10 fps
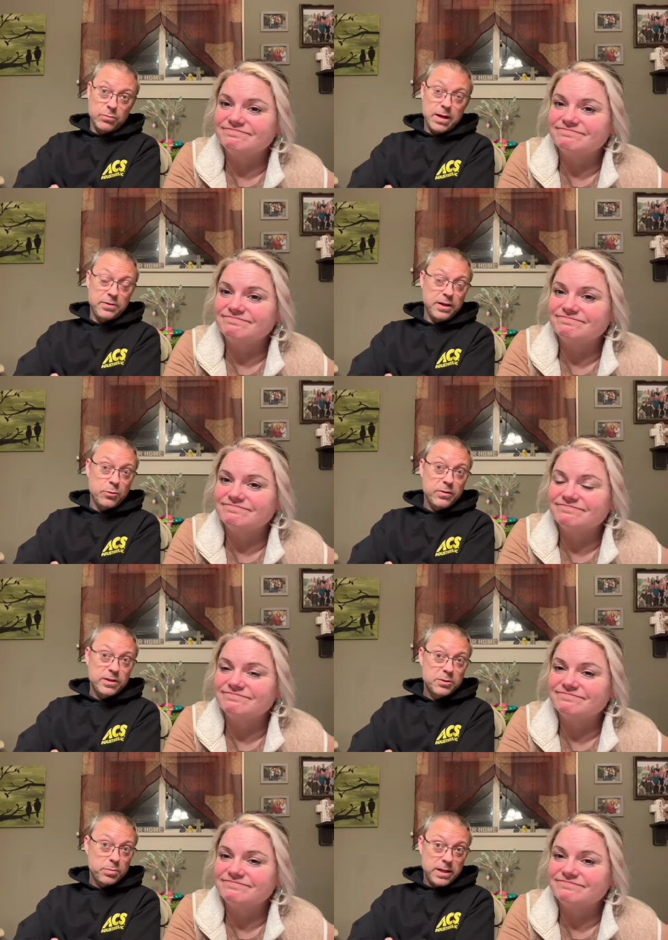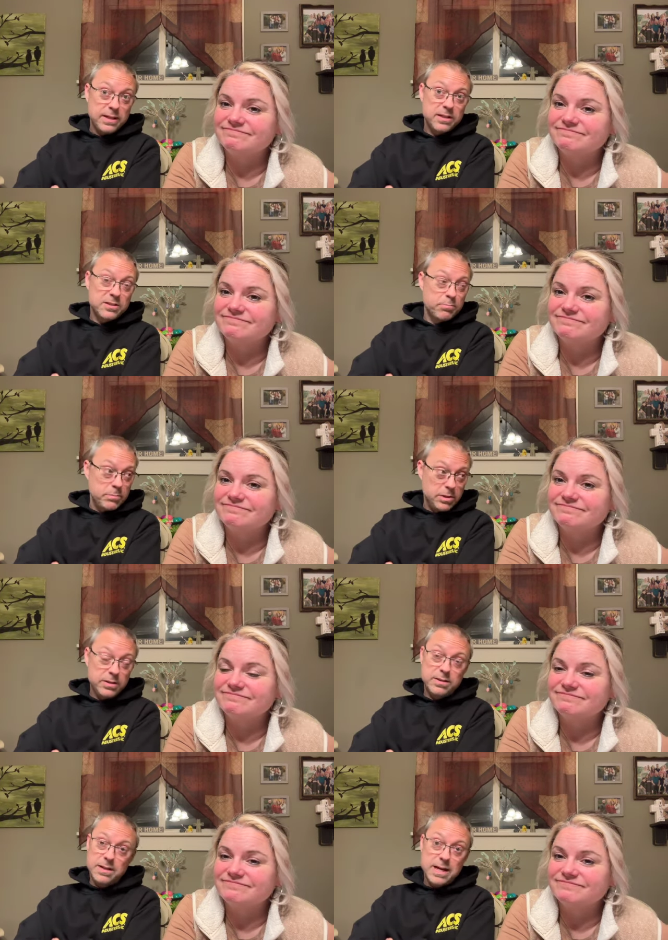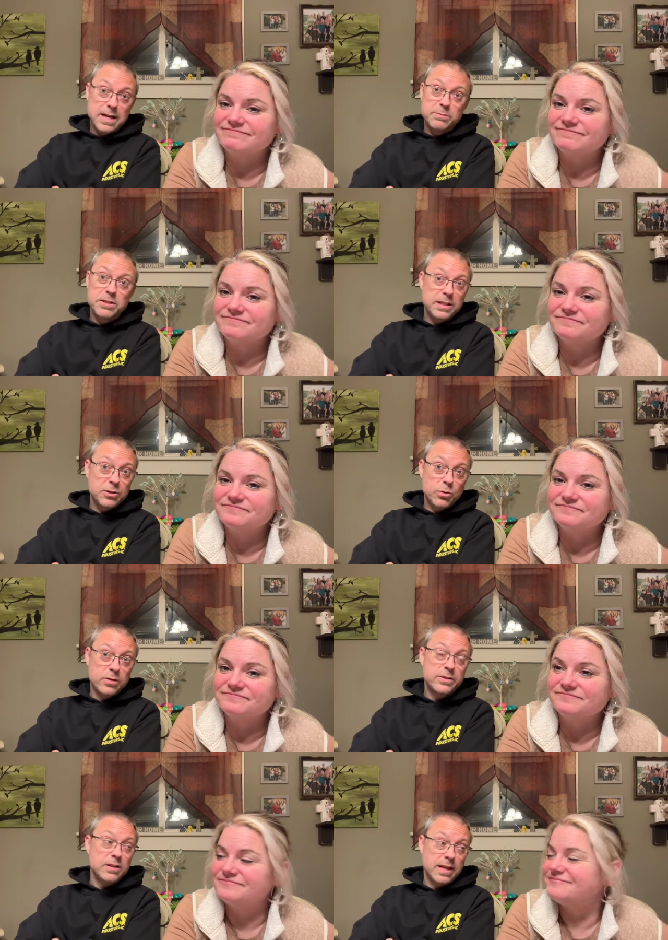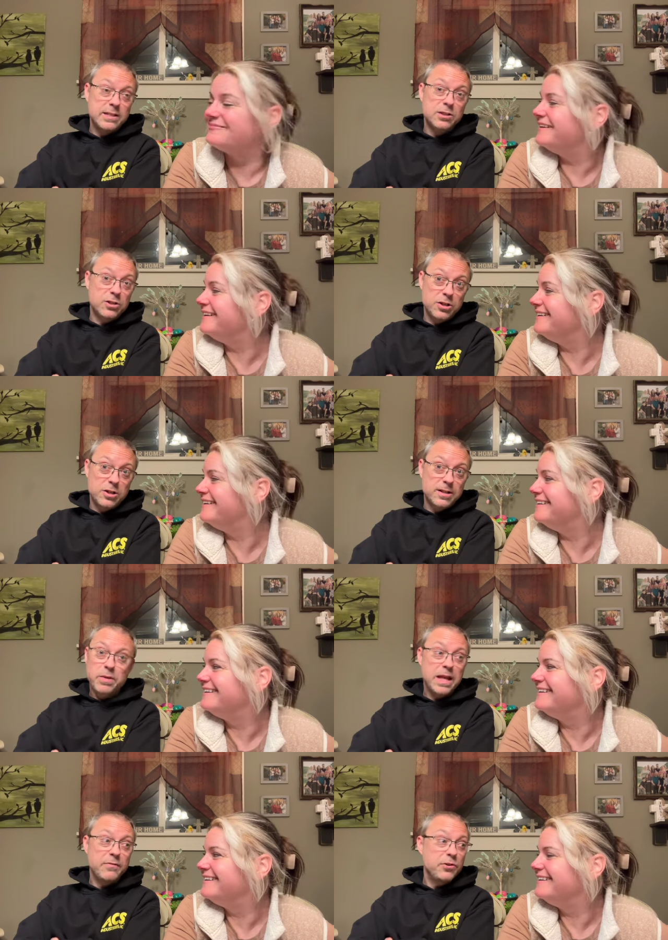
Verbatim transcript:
Speaker 1: I think we've explained this a million times. Neither one of us like to cook, and if